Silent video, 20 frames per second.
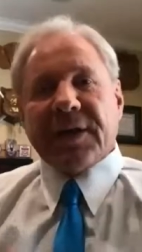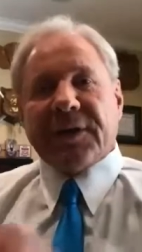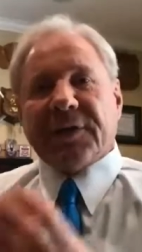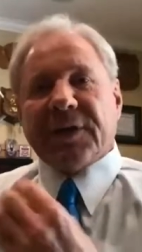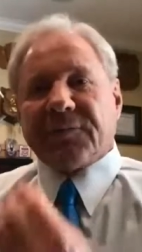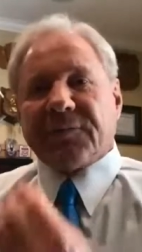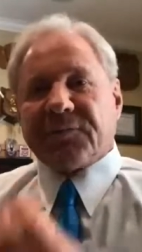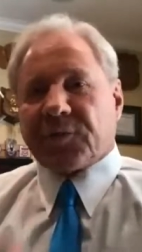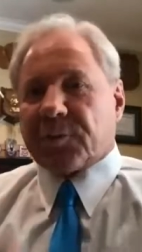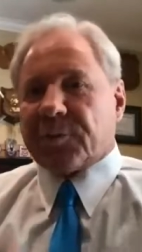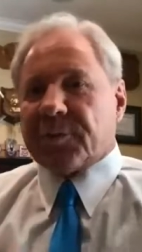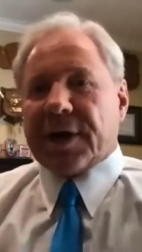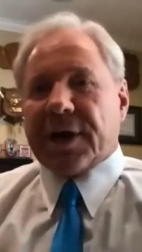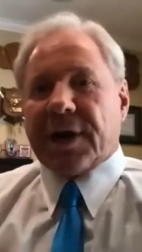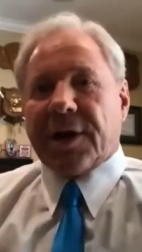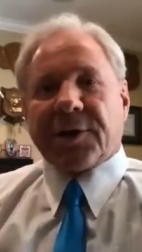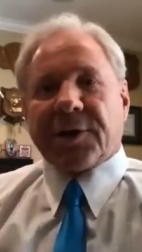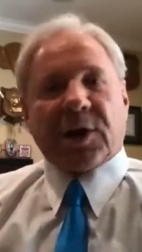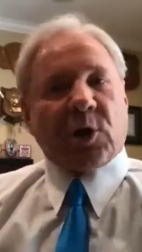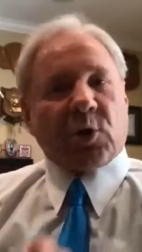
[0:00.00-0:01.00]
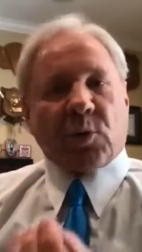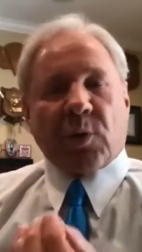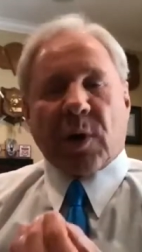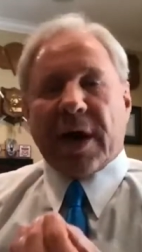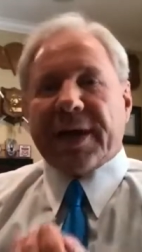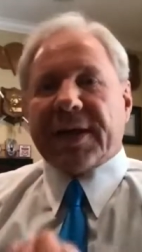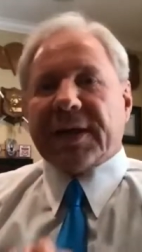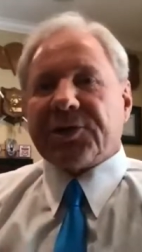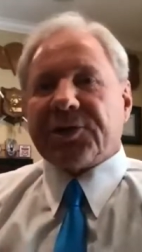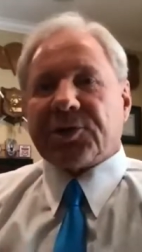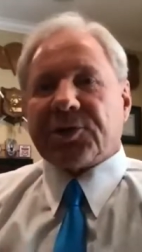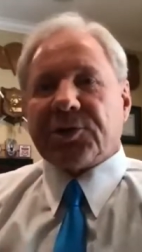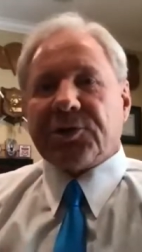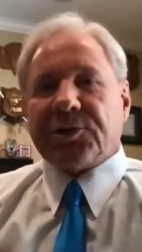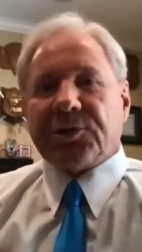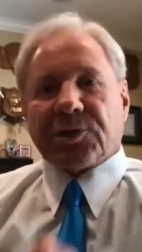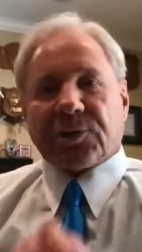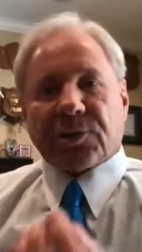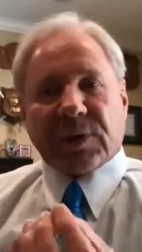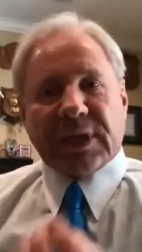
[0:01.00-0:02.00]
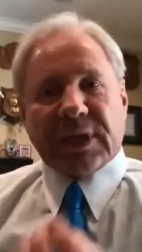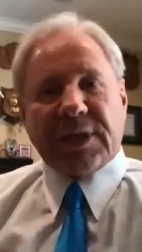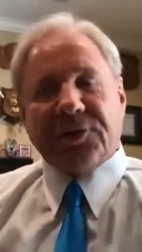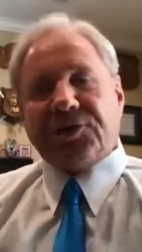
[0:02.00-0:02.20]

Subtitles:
There, go right into your lead